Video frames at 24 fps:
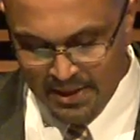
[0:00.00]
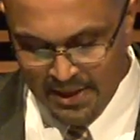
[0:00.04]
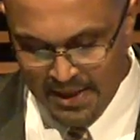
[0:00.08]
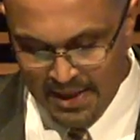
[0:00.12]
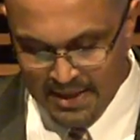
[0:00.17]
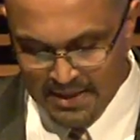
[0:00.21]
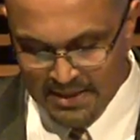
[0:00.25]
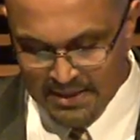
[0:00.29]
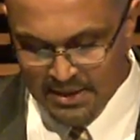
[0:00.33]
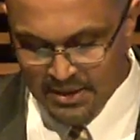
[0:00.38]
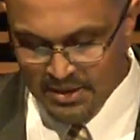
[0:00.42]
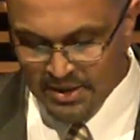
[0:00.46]

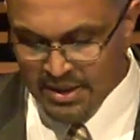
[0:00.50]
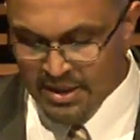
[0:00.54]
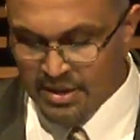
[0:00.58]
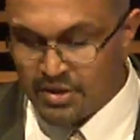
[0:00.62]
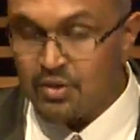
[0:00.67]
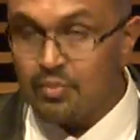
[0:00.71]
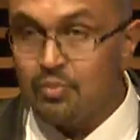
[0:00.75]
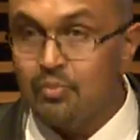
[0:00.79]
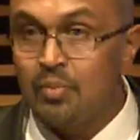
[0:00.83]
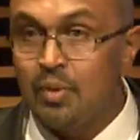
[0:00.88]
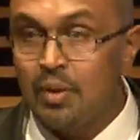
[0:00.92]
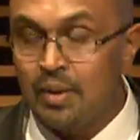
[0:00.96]
case to
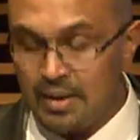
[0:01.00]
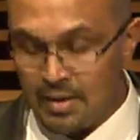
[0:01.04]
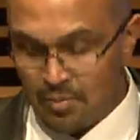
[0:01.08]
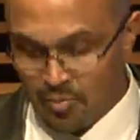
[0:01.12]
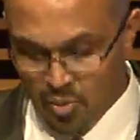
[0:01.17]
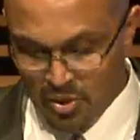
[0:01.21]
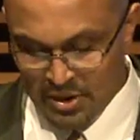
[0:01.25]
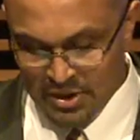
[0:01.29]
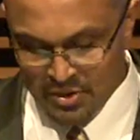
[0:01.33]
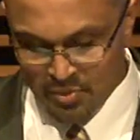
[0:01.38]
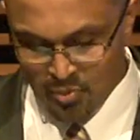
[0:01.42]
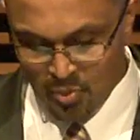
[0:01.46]
teach about the
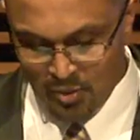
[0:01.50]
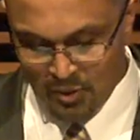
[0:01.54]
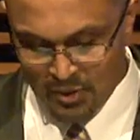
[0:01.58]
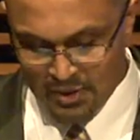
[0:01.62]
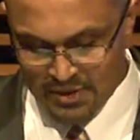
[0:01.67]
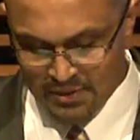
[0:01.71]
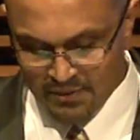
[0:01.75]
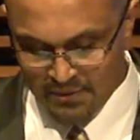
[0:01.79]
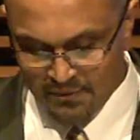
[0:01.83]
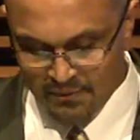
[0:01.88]
principles